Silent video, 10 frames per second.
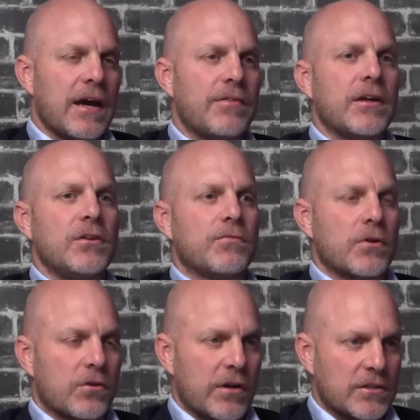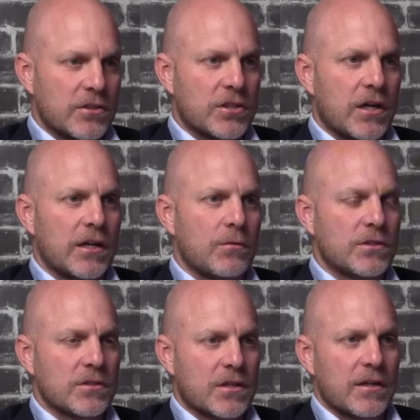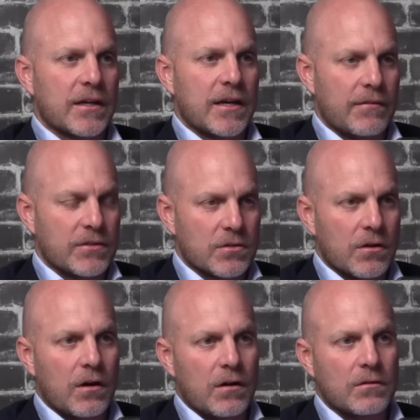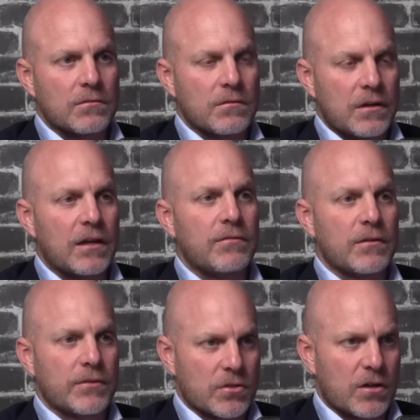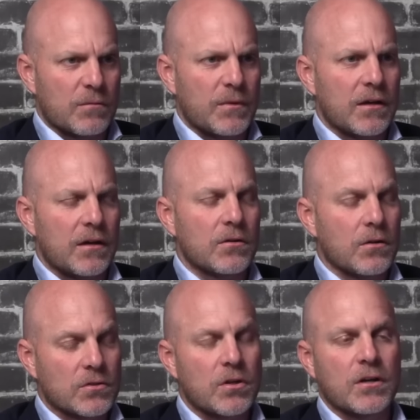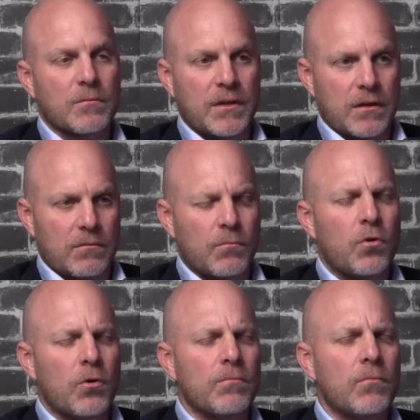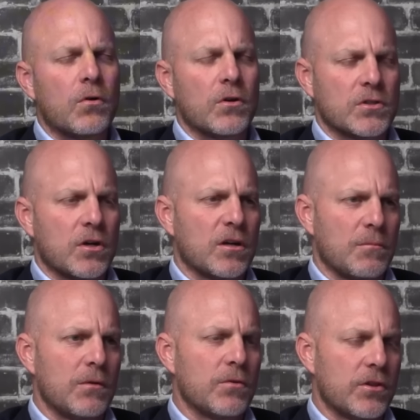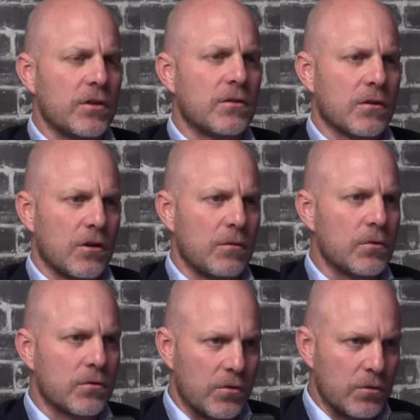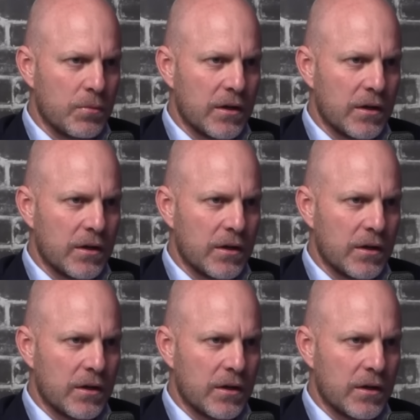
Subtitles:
And then you've got Greater China, which is going to have its own level of autonomy or more autonomy within the global group.